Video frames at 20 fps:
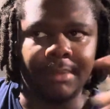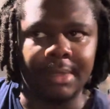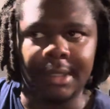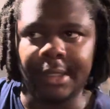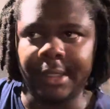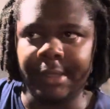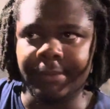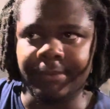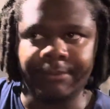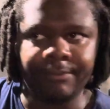
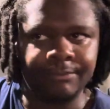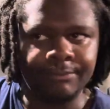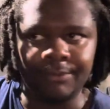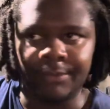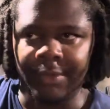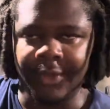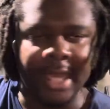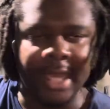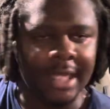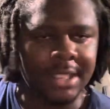but
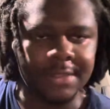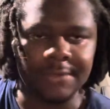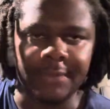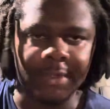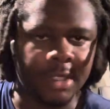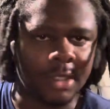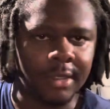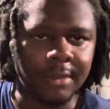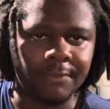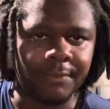that's
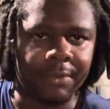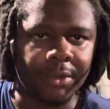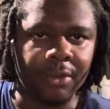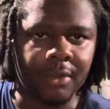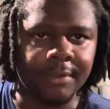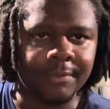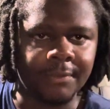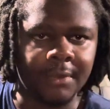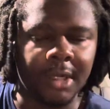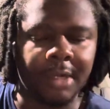very few
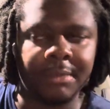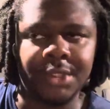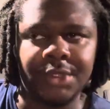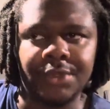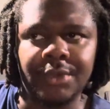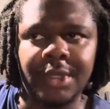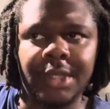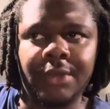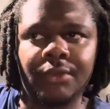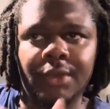and far
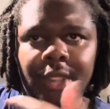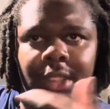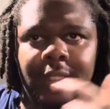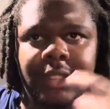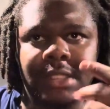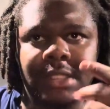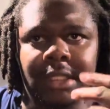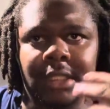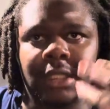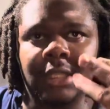between.
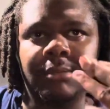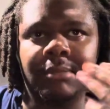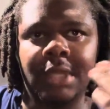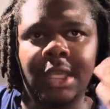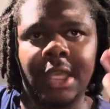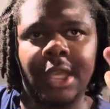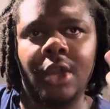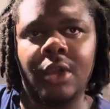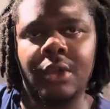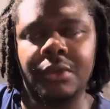Realistically,
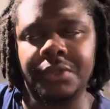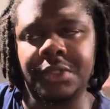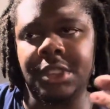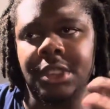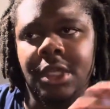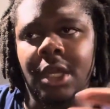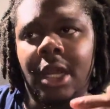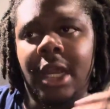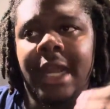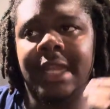being
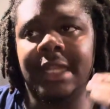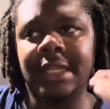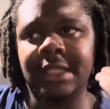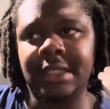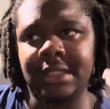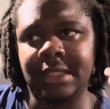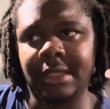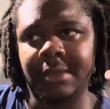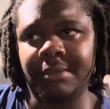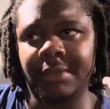OTR, I
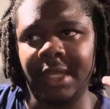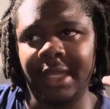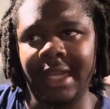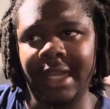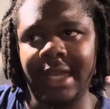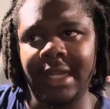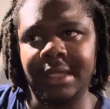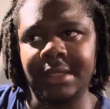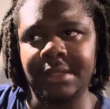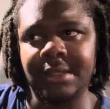need something
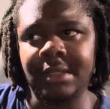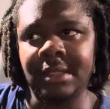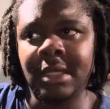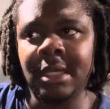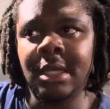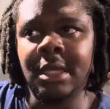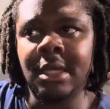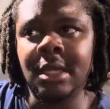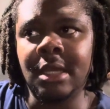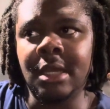that is
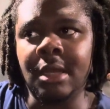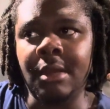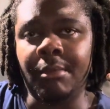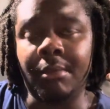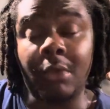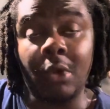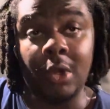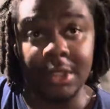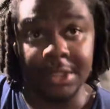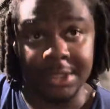
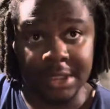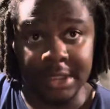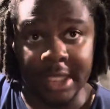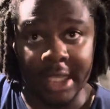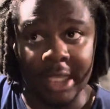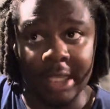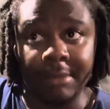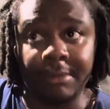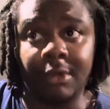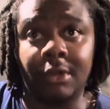more
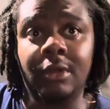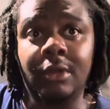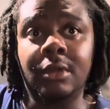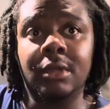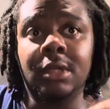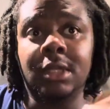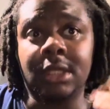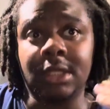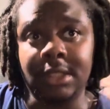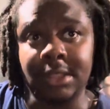stable,
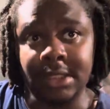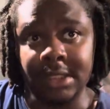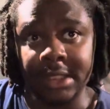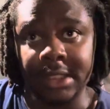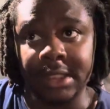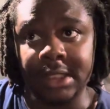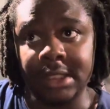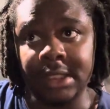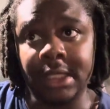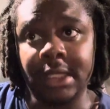
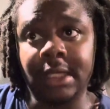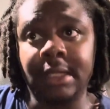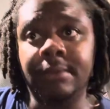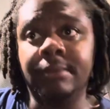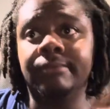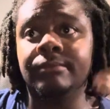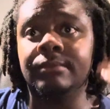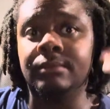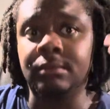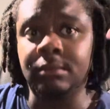consistent,
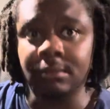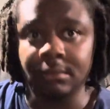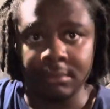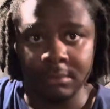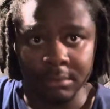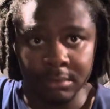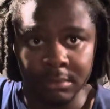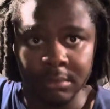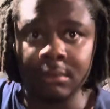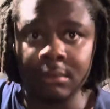
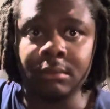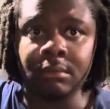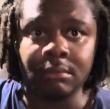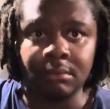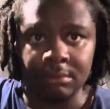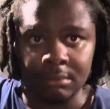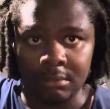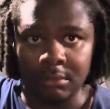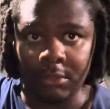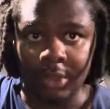
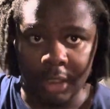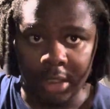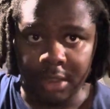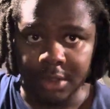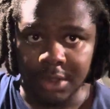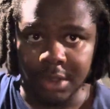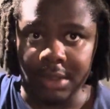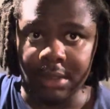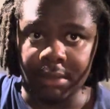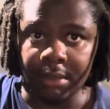you know,
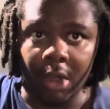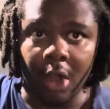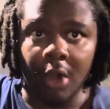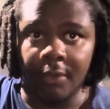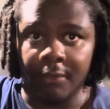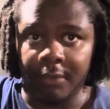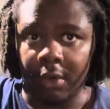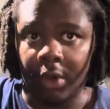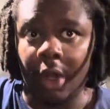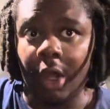just
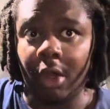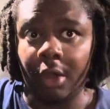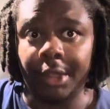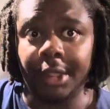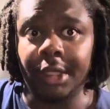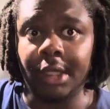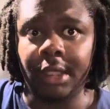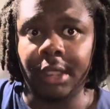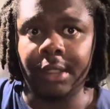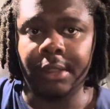overall
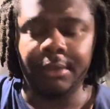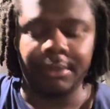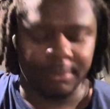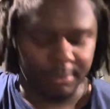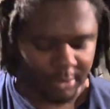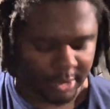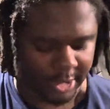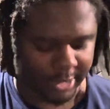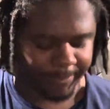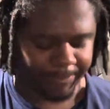good,
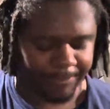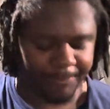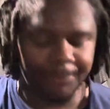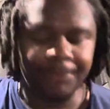right?